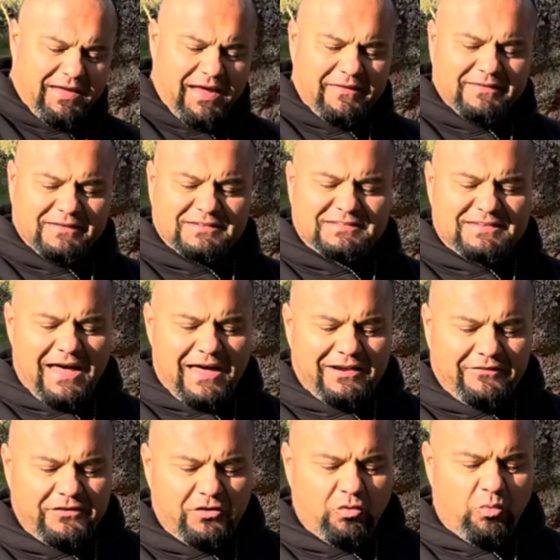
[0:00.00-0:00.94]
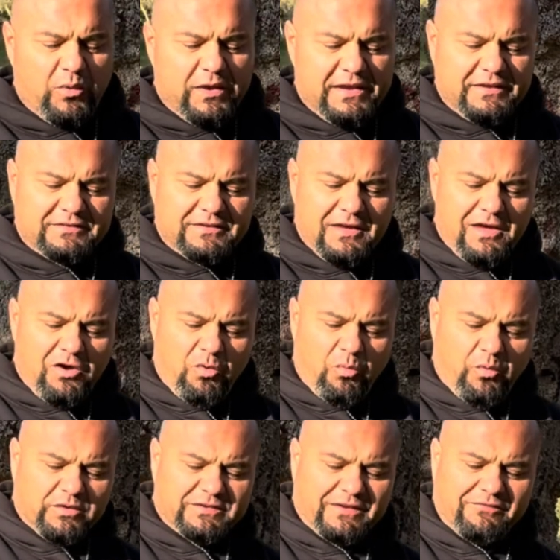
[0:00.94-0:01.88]
and the sound of their wings
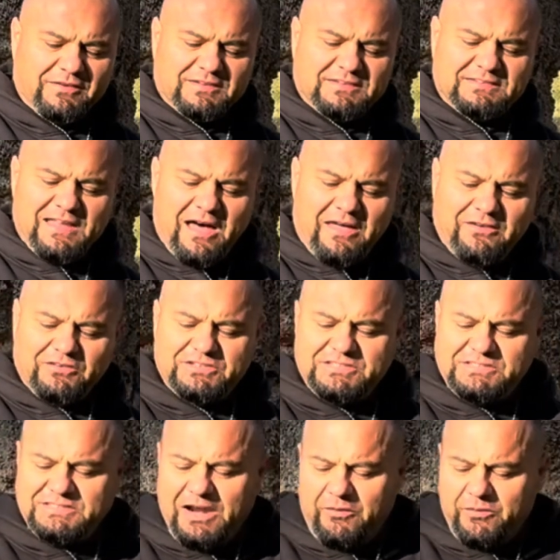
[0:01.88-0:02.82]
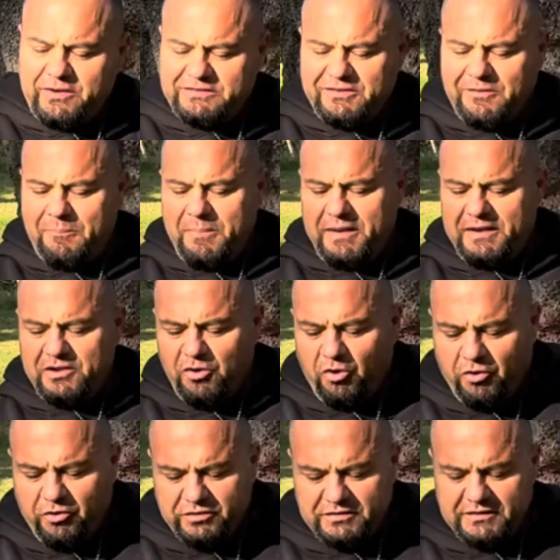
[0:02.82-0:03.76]
was as the sound of chariots of many
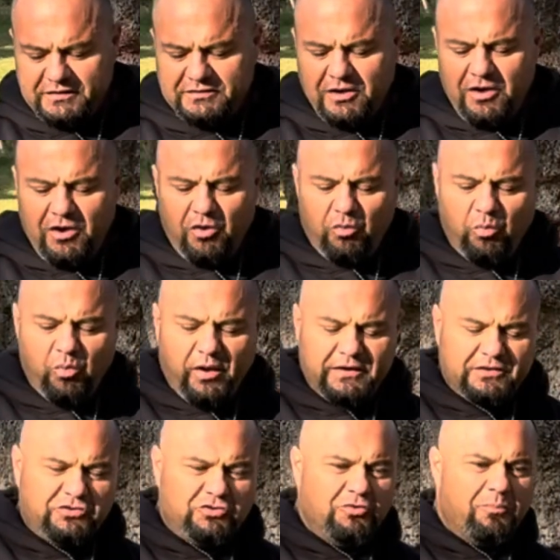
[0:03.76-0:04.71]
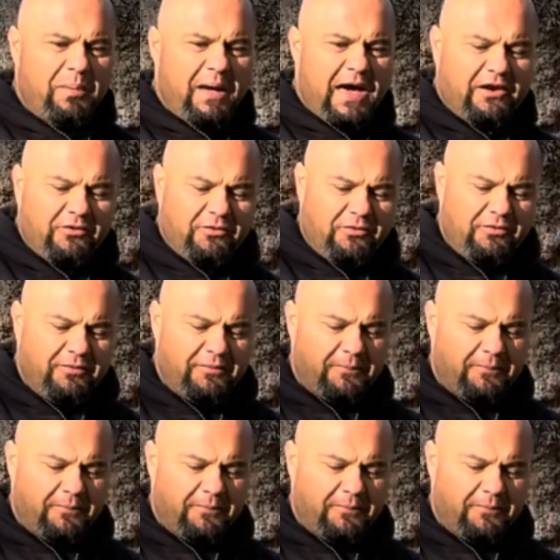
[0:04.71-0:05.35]
horses running to battle. I